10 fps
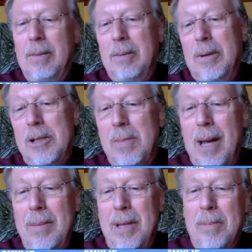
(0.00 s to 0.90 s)
which
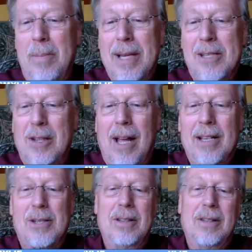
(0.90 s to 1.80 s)
may be the best
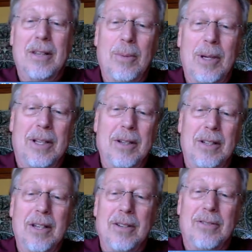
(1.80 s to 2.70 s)
lesson that we could
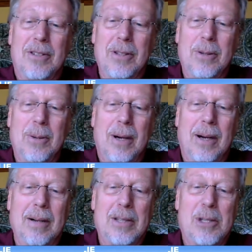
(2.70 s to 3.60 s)
give
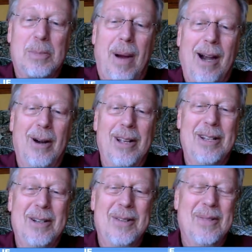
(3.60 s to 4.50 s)
to
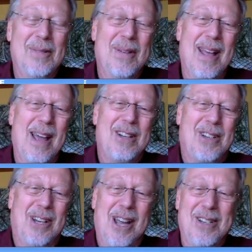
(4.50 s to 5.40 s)
aspiring
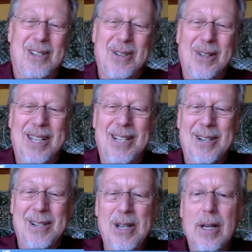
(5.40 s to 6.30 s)
educational
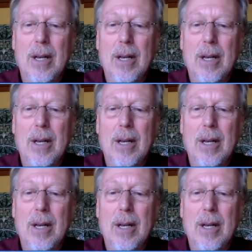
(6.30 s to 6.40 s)
leaders.